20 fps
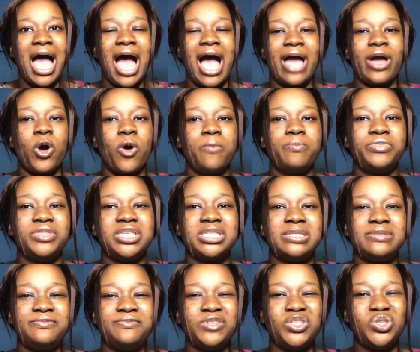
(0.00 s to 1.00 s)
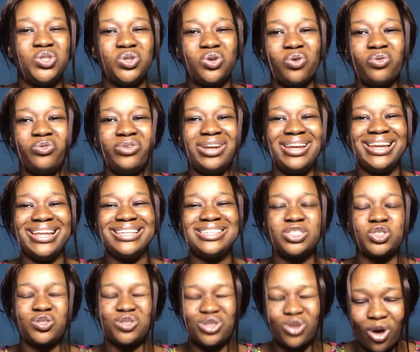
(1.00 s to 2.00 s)
I hope this video really
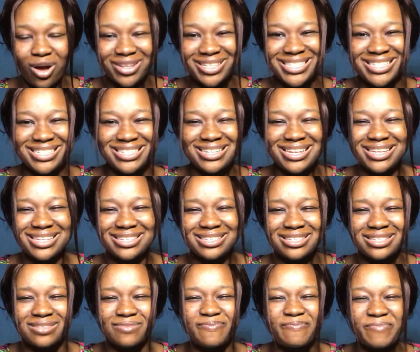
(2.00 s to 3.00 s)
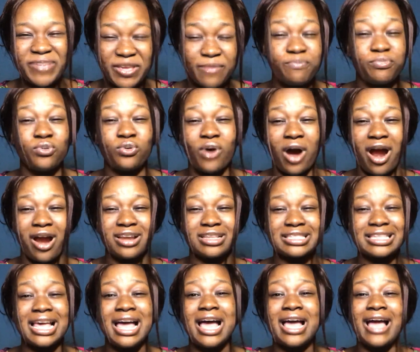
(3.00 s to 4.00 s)
touches people's
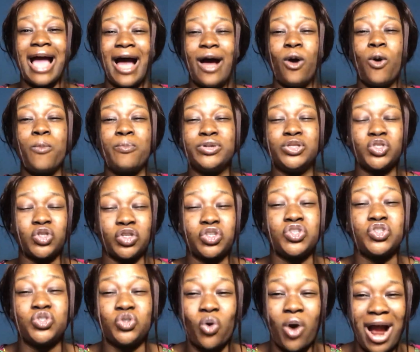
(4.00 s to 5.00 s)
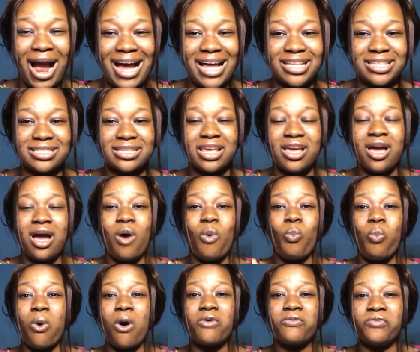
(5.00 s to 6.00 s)
hearts. I hope it touches your heart.
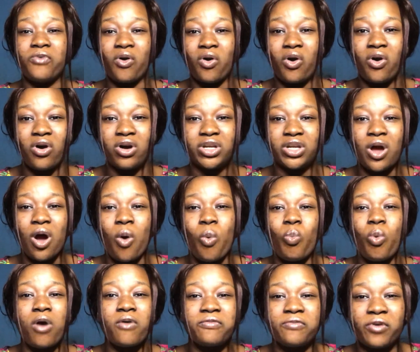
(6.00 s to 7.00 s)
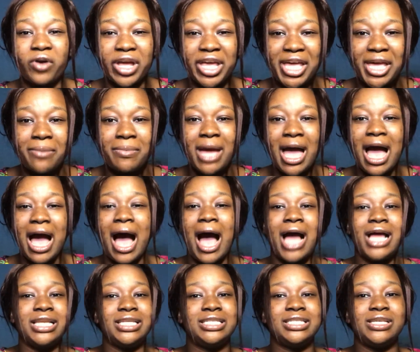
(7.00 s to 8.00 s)
Work for God, work for him.
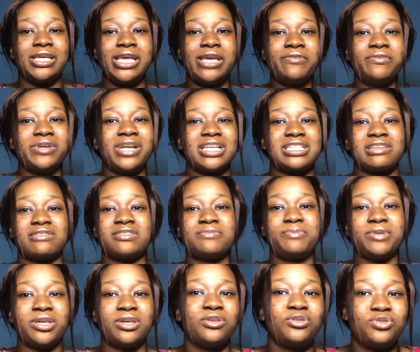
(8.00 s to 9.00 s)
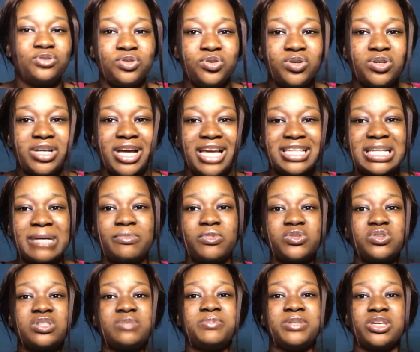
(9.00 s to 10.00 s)
And even as I'm speaking to you guys, I'm
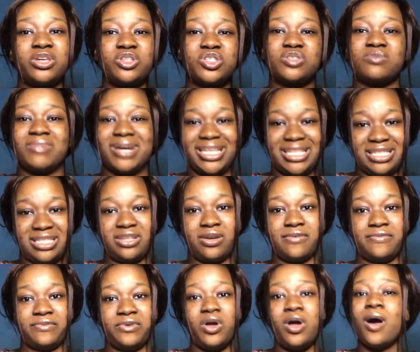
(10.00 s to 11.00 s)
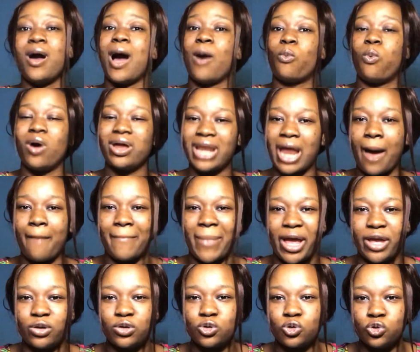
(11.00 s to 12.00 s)
also speaking to myself. What am
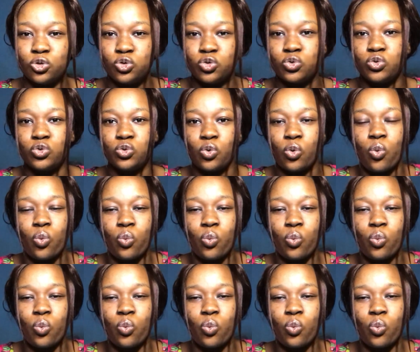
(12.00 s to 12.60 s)
I to do?